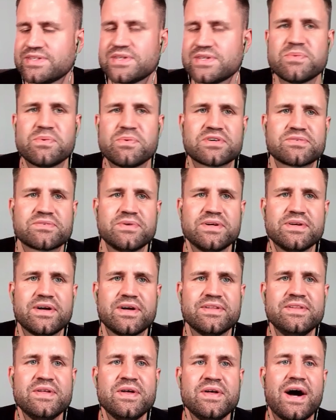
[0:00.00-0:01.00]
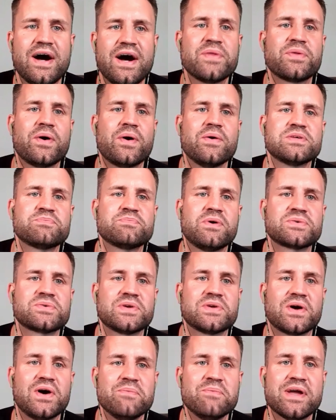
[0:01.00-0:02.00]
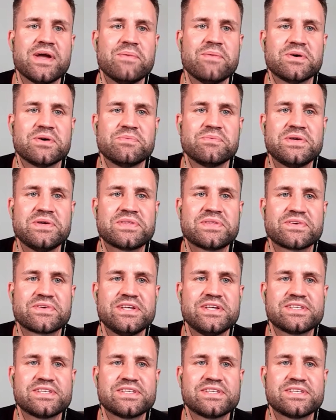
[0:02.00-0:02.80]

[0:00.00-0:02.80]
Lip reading: Too posh for me. I thought I was posh when I got on BMW 3